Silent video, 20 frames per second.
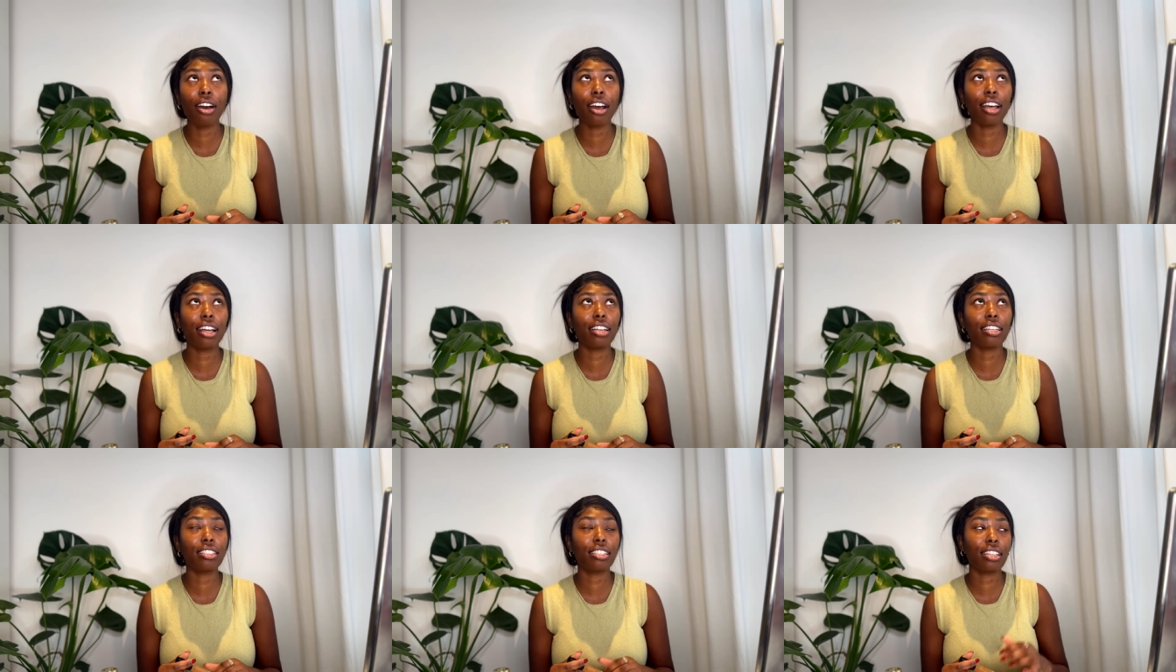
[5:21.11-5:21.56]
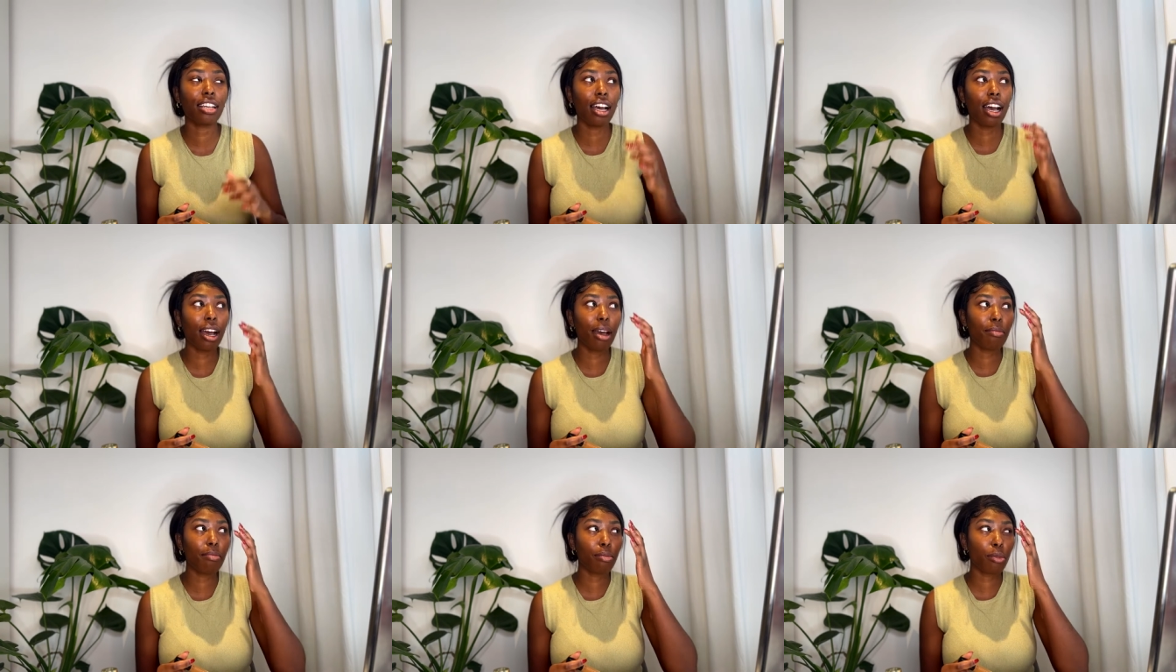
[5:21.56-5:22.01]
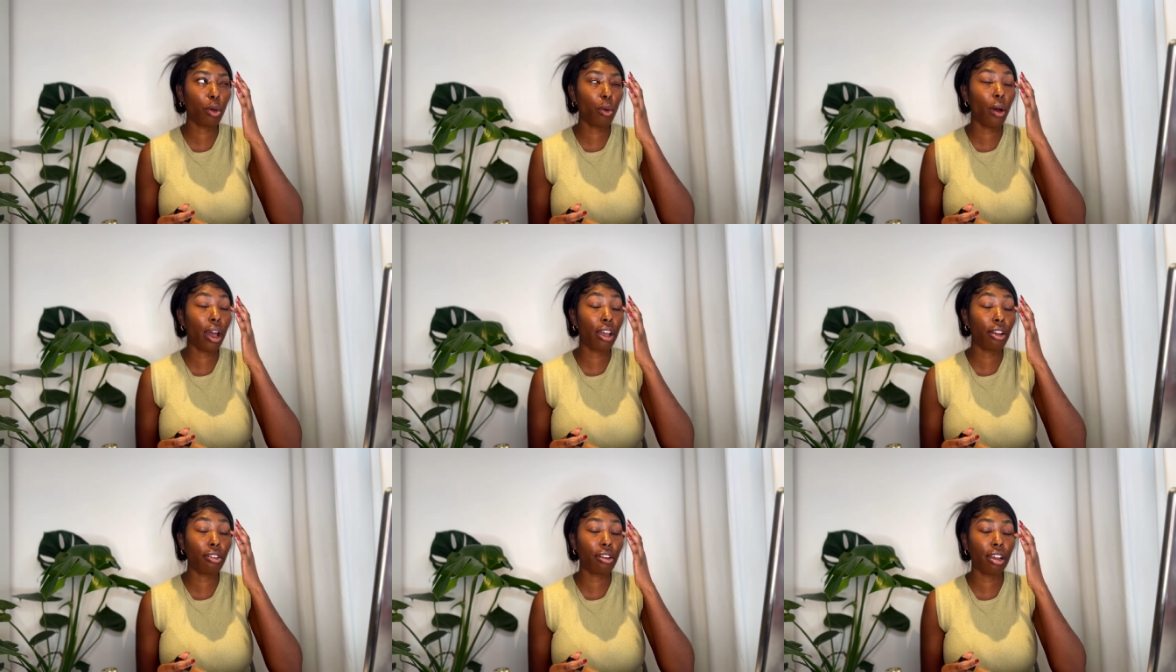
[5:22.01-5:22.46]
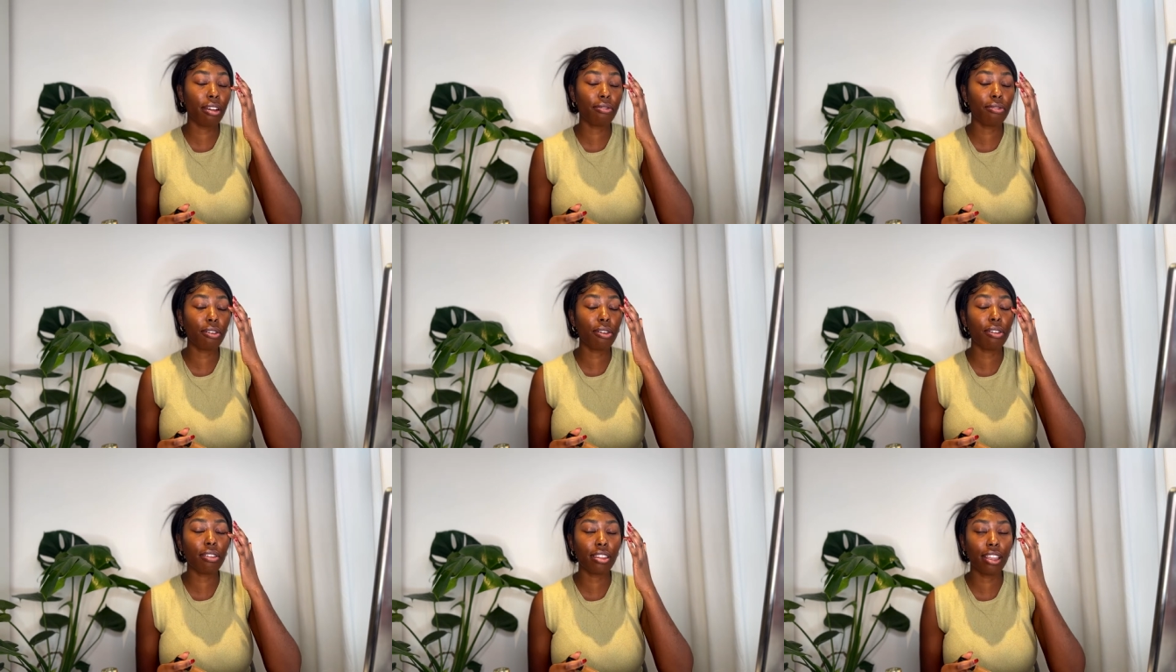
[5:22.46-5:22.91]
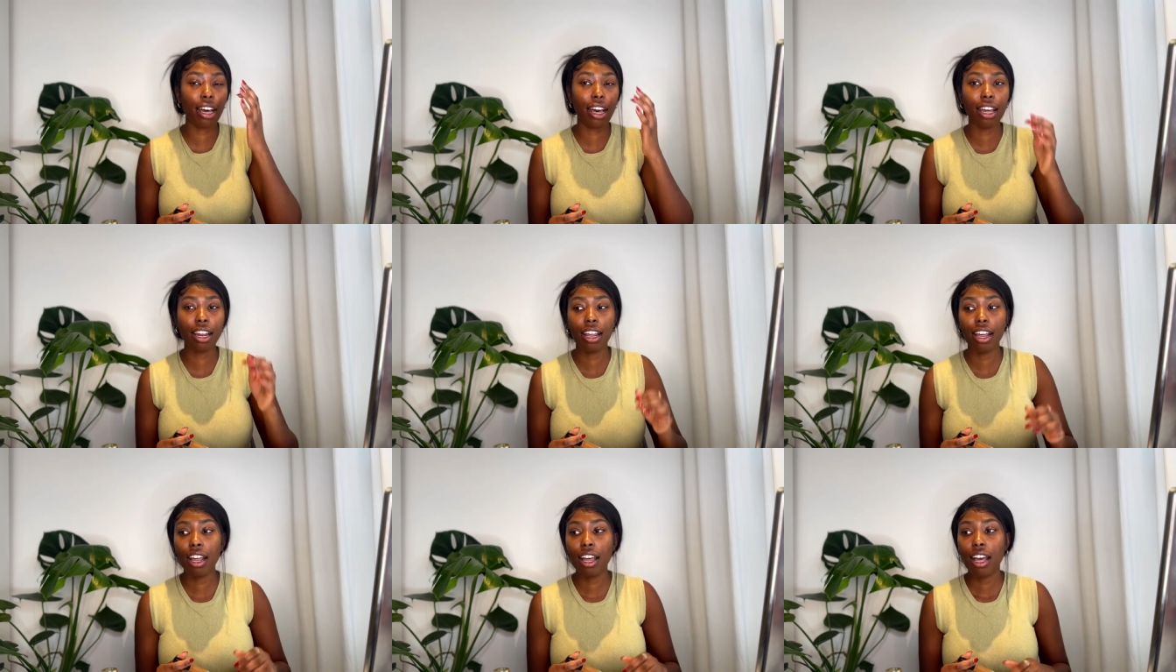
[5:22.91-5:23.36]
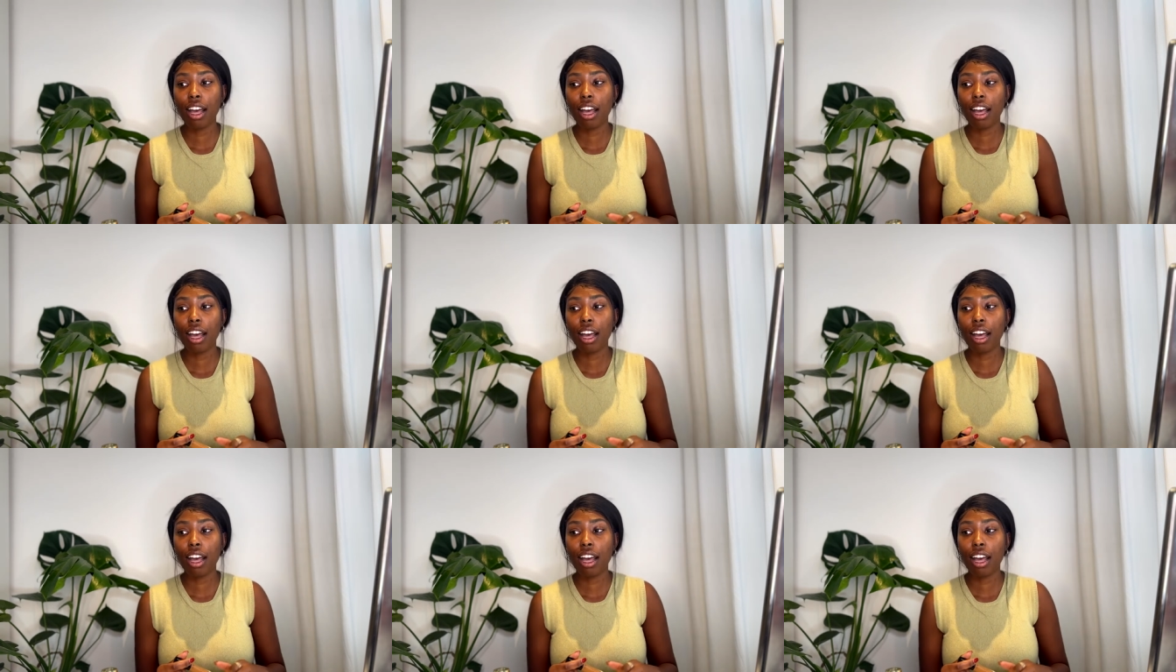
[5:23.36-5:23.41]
And I'm quite grateful that